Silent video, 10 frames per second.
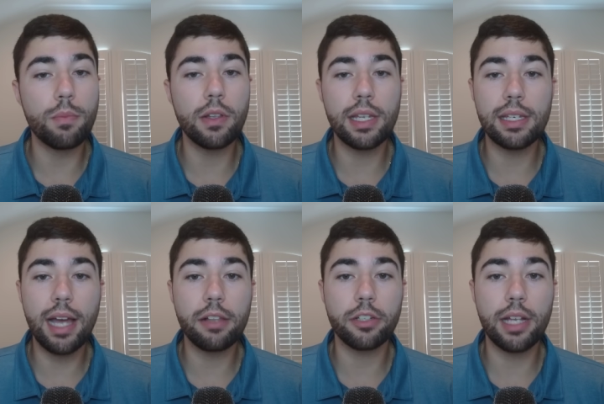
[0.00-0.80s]
million
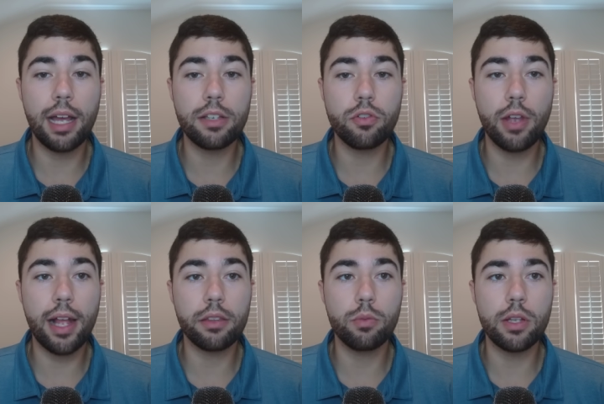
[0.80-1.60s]
dollars
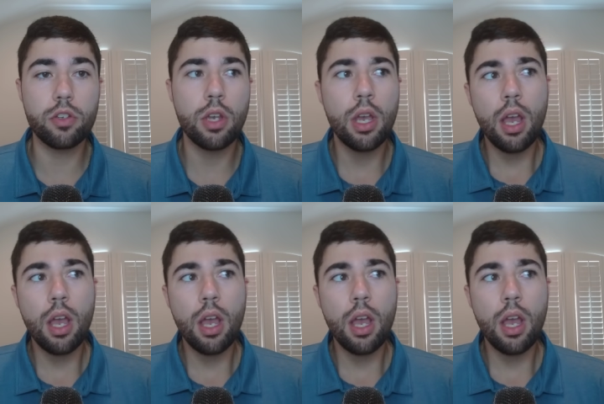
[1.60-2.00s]
contract, which